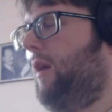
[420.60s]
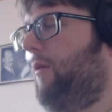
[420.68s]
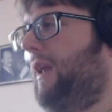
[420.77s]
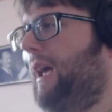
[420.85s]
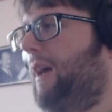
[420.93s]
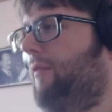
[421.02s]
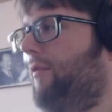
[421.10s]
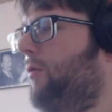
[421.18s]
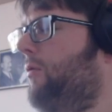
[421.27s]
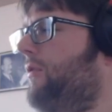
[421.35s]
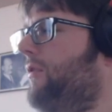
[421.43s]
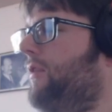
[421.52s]
and a half
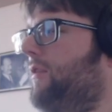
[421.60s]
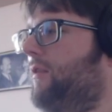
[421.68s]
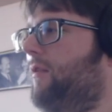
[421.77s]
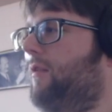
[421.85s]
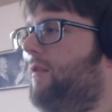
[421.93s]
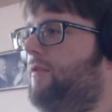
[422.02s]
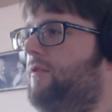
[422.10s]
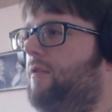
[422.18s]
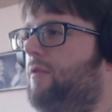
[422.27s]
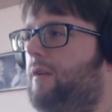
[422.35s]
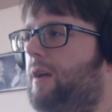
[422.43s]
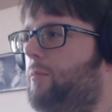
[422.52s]
old. He's
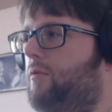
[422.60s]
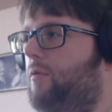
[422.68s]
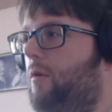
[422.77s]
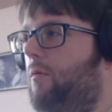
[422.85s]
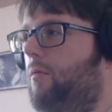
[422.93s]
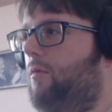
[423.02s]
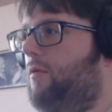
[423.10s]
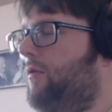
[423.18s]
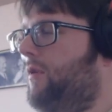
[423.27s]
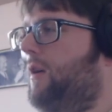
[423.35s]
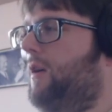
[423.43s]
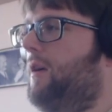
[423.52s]
still an absolute
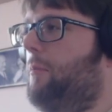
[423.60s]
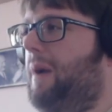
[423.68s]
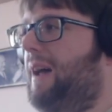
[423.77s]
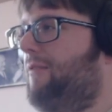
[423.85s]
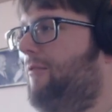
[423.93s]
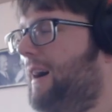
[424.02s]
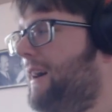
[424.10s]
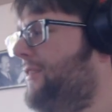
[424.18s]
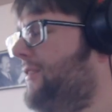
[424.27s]
mad lad.